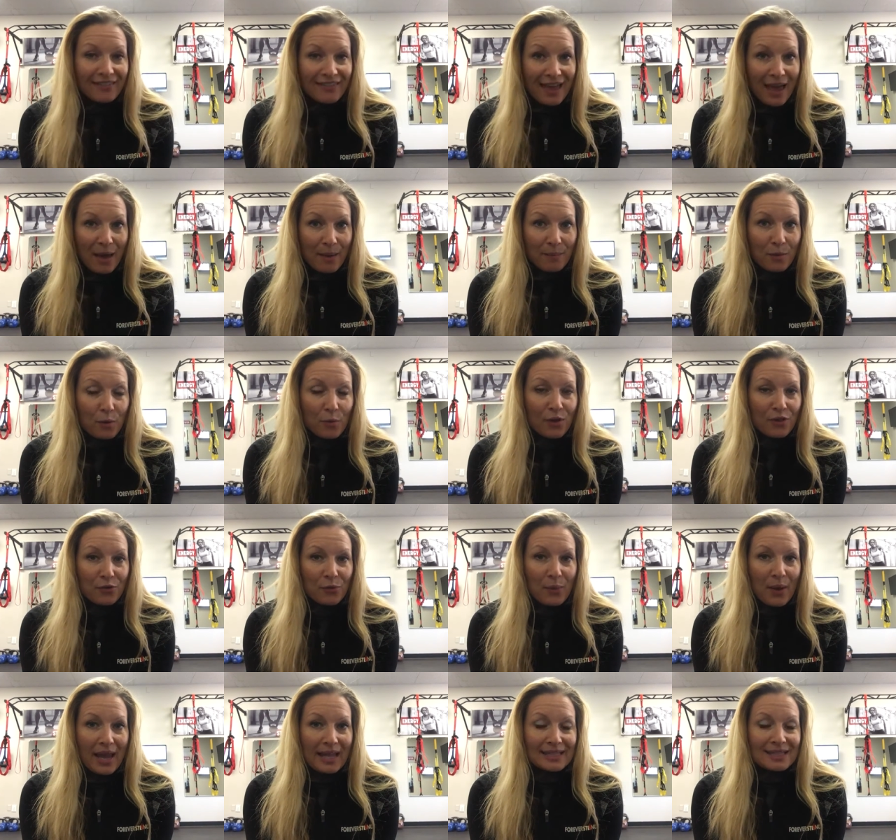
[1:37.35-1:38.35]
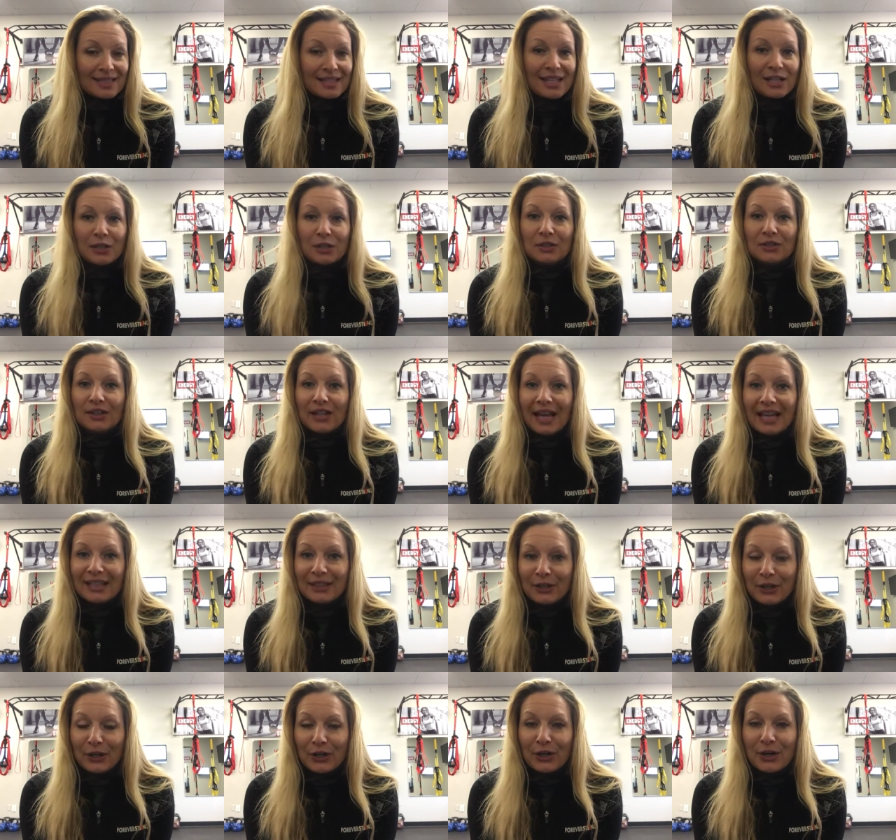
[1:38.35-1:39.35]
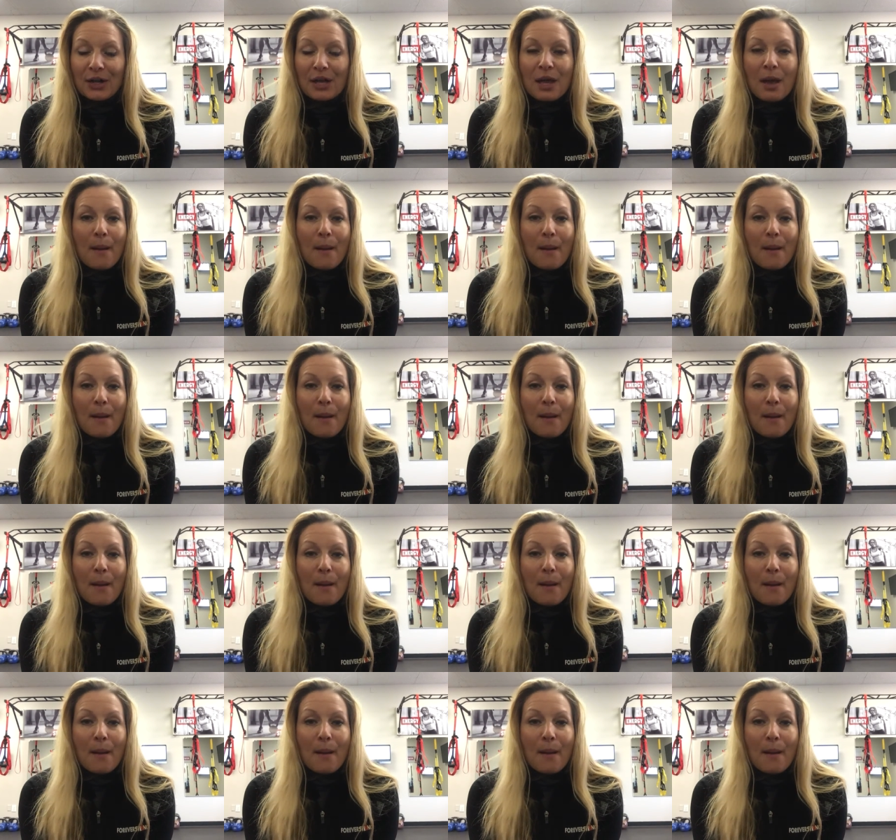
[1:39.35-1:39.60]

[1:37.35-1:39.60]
them with weights that are lighter,